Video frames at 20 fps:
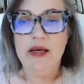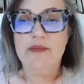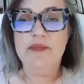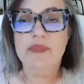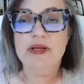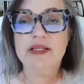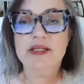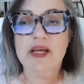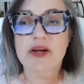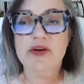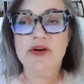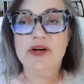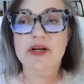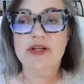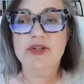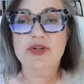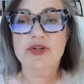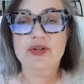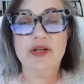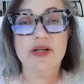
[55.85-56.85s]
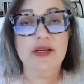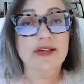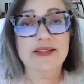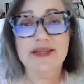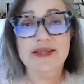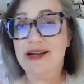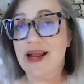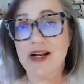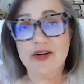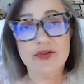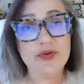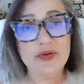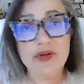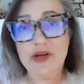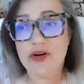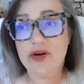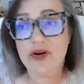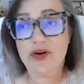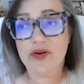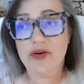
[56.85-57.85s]
Miscarriage is a naturally
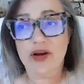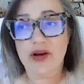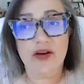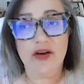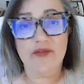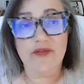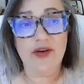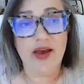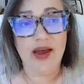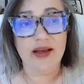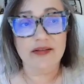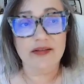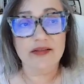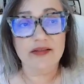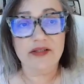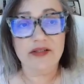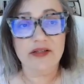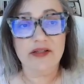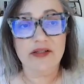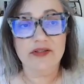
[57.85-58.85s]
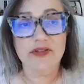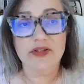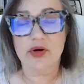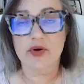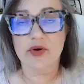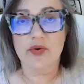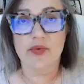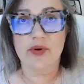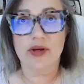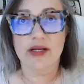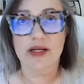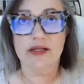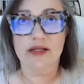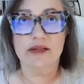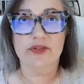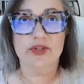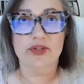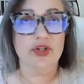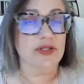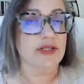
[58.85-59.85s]
occurring event. So it
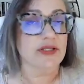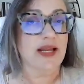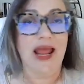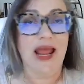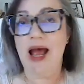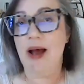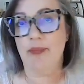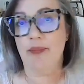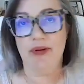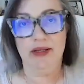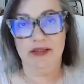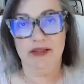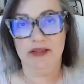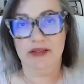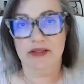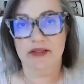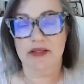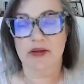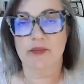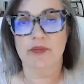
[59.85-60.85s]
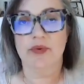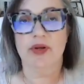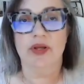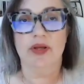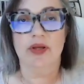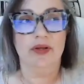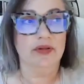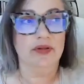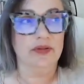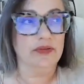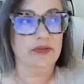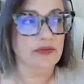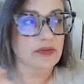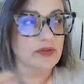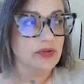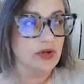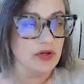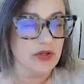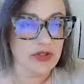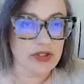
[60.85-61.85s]
just happens. Somebody
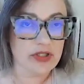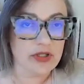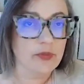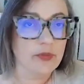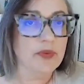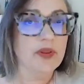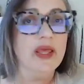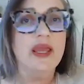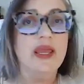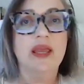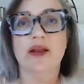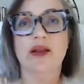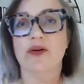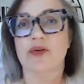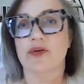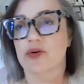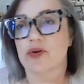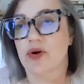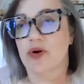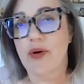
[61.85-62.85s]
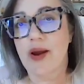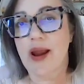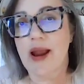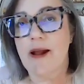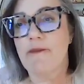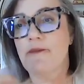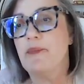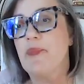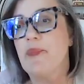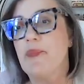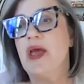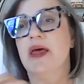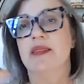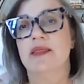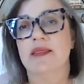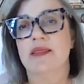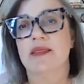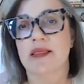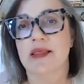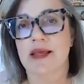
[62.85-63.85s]
starts to bleed or cramp, and